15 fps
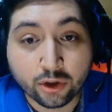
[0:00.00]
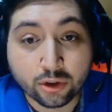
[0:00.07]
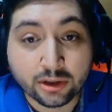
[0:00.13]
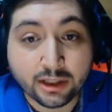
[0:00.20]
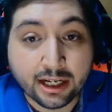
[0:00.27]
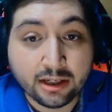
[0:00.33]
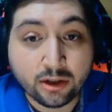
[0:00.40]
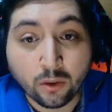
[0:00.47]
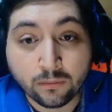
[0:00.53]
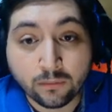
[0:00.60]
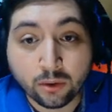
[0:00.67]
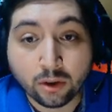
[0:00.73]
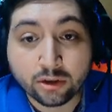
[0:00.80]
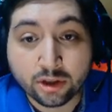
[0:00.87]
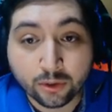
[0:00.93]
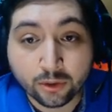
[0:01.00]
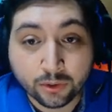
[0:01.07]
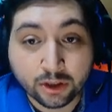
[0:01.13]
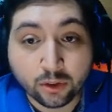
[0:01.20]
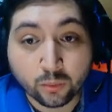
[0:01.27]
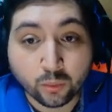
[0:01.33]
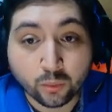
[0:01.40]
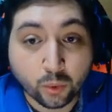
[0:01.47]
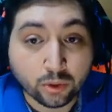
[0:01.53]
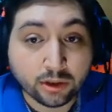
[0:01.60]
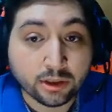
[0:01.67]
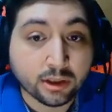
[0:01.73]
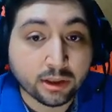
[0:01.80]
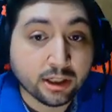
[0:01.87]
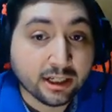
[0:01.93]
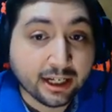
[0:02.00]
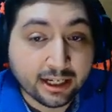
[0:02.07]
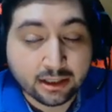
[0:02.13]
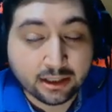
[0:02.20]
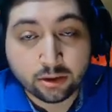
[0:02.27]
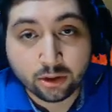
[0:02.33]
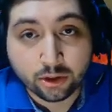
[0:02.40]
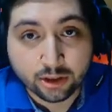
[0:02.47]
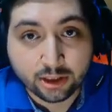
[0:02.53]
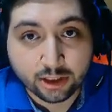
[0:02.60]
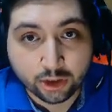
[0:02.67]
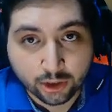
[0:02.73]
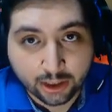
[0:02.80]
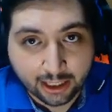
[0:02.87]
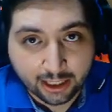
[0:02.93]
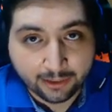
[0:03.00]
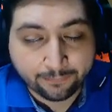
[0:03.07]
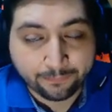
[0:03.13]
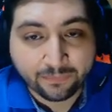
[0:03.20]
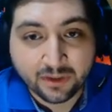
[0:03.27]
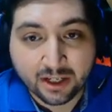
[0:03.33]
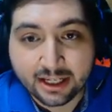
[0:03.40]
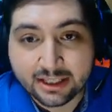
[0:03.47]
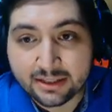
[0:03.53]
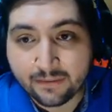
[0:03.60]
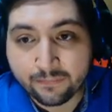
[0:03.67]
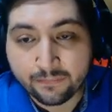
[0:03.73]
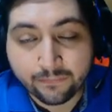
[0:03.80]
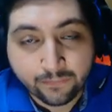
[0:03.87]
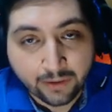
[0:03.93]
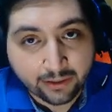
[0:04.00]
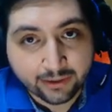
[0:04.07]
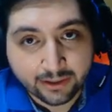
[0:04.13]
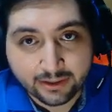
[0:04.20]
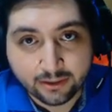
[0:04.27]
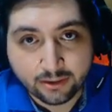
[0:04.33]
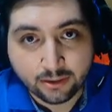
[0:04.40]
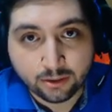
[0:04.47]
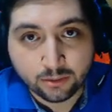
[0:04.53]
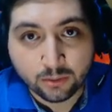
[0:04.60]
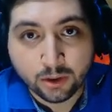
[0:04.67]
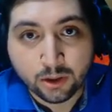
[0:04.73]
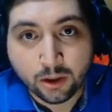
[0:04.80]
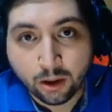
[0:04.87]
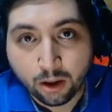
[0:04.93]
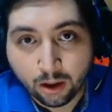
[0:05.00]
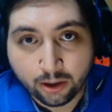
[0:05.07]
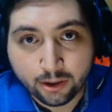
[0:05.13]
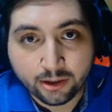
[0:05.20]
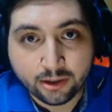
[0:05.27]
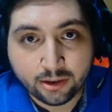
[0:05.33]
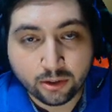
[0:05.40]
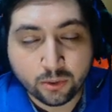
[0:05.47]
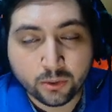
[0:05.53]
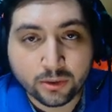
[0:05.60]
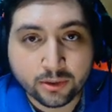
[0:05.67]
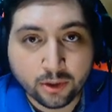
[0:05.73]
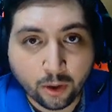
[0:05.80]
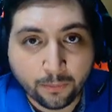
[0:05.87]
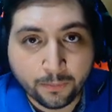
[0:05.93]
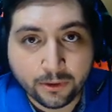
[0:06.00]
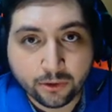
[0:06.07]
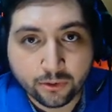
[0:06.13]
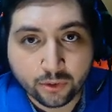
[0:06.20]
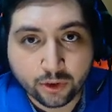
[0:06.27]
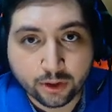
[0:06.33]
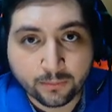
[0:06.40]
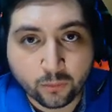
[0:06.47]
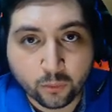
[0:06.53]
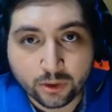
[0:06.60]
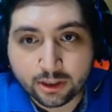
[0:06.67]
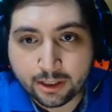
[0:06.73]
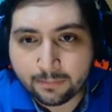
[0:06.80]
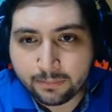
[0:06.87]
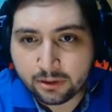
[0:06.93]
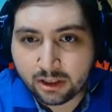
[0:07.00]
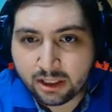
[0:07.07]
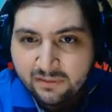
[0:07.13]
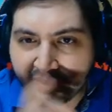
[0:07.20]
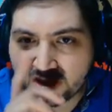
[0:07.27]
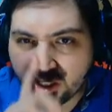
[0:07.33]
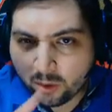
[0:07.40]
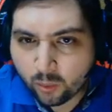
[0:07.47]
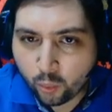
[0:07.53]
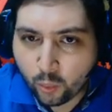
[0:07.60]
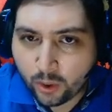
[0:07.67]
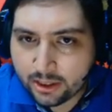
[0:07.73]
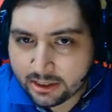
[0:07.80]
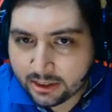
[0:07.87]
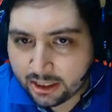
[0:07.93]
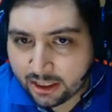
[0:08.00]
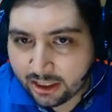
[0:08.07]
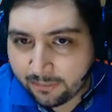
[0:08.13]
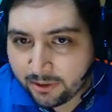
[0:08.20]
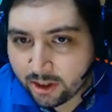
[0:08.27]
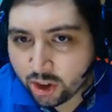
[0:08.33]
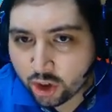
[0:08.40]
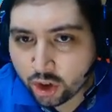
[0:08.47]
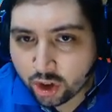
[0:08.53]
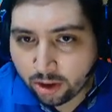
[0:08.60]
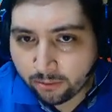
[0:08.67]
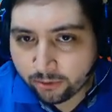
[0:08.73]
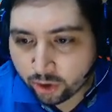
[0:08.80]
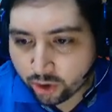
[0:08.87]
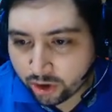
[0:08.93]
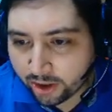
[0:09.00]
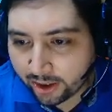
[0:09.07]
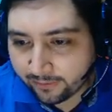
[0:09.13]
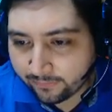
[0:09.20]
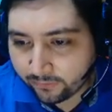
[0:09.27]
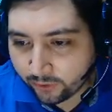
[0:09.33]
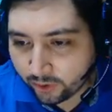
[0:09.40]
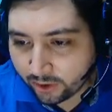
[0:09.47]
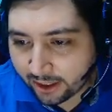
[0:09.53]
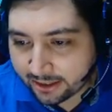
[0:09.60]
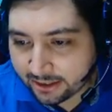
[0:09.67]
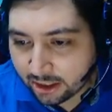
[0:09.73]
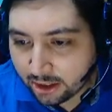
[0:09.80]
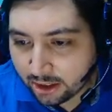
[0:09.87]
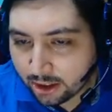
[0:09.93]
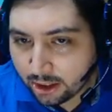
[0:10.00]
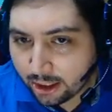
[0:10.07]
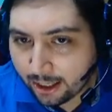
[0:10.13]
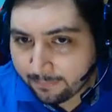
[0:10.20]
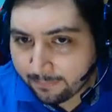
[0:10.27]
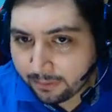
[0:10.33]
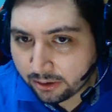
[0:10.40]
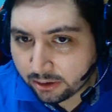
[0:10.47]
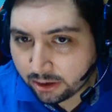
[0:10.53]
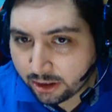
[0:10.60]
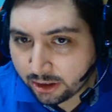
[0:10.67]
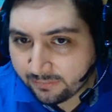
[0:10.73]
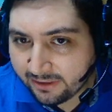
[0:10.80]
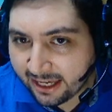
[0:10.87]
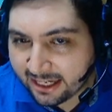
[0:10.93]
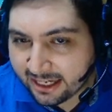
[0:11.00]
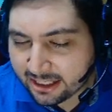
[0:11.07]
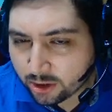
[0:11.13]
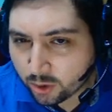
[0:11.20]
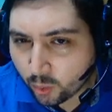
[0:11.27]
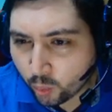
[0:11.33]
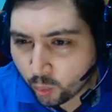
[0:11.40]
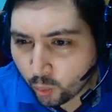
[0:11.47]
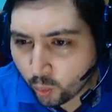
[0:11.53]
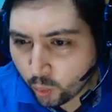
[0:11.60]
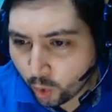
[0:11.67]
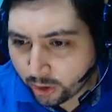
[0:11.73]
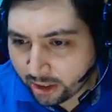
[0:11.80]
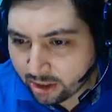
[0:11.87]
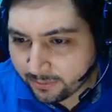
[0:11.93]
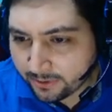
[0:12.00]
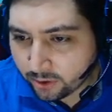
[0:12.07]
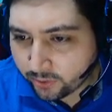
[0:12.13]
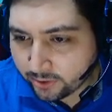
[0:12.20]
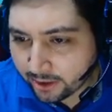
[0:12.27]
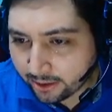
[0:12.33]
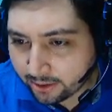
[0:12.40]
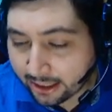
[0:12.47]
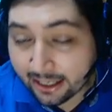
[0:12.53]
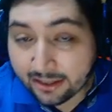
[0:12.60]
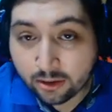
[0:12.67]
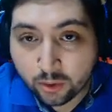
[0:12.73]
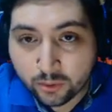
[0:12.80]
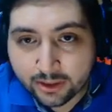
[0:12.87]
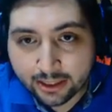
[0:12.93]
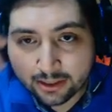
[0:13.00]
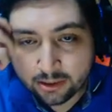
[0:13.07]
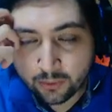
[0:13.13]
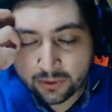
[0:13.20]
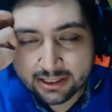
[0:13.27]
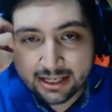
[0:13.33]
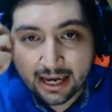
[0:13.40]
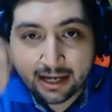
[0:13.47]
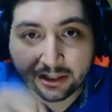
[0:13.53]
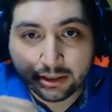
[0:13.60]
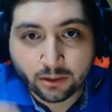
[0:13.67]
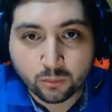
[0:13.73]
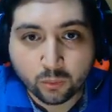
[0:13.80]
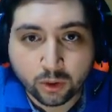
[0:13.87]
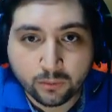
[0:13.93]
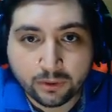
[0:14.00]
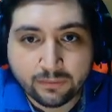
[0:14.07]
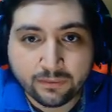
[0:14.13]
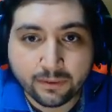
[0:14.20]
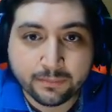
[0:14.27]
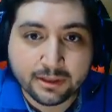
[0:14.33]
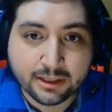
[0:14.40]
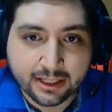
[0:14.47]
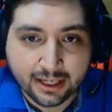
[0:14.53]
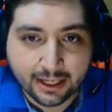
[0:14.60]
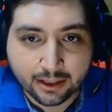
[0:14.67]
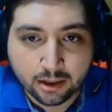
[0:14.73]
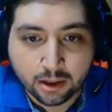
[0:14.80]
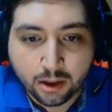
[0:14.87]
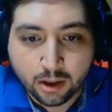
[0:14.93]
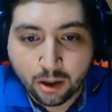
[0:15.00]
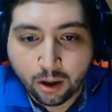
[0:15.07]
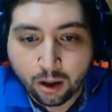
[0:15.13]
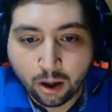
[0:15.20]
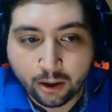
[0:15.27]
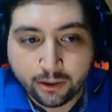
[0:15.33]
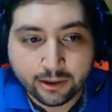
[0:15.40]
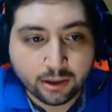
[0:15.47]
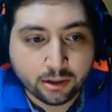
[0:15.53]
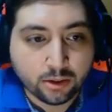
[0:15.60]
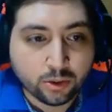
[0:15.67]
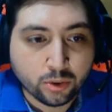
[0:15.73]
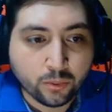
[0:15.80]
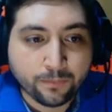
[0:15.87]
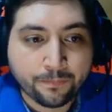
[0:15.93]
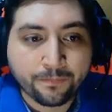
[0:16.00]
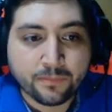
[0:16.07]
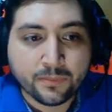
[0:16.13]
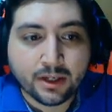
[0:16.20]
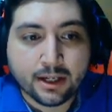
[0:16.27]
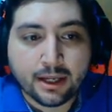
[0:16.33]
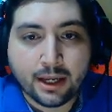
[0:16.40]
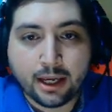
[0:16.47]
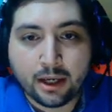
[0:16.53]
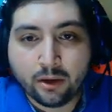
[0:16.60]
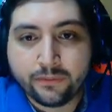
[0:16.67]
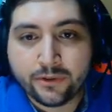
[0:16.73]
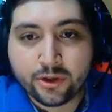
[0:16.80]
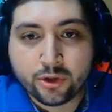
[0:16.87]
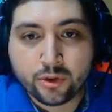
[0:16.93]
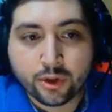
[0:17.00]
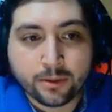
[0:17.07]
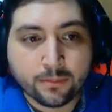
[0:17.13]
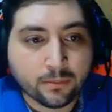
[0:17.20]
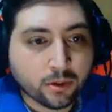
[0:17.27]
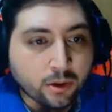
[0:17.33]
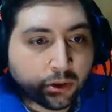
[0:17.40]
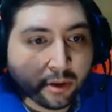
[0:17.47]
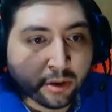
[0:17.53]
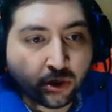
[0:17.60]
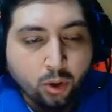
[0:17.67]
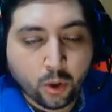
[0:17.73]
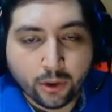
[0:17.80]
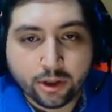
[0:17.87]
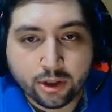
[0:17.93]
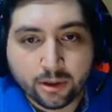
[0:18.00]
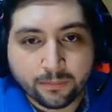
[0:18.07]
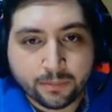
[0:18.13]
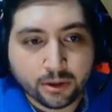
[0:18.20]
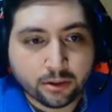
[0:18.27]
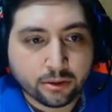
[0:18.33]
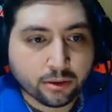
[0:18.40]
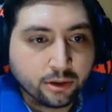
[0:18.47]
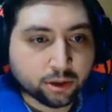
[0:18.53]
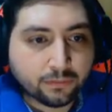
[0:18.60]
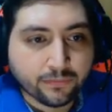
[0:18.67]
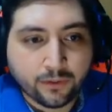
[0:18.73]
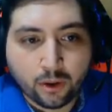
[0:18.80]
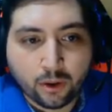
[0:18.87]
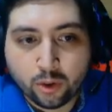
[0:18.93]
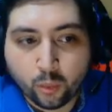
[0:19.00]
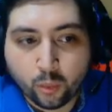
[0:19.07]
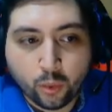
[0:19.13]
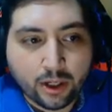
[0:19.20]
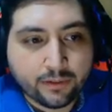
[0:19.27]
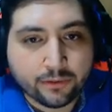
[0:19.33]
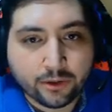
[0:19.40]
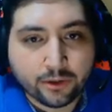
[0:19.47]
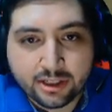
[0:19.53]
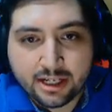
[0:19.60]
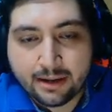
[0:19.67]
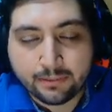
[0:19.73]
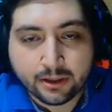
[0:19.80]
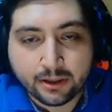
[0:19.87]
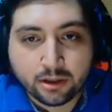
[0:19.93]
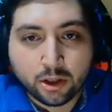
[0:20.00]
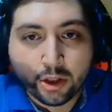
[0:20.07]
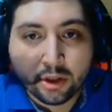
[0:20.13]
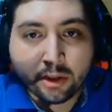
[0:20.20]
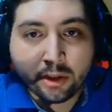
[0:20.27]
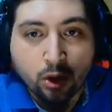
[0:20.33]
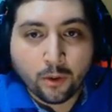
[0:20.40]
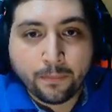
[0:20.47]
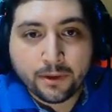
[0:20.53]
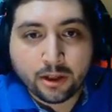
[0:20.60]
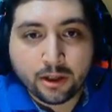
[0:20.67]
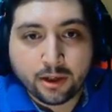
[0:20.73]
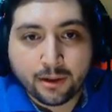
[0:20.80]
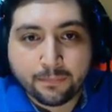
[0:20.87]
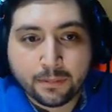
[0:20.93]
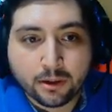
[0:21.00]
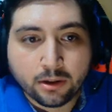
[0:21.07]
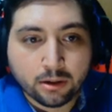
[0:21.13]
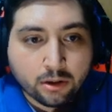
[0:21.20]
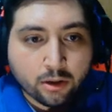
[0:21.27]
your 90 overall Tariq Woolen into your, your game. It's very easy to do. All you need to do is open your stream, which I believe is on Wednesday. Let me just double check for you guys. I believe that is, no, that should be Tuesday. Yeah, Tuesday. So exactly one week from today, all you need to do, head over to the stream, go on your computer, your phone, whatever, your tablet, open it up,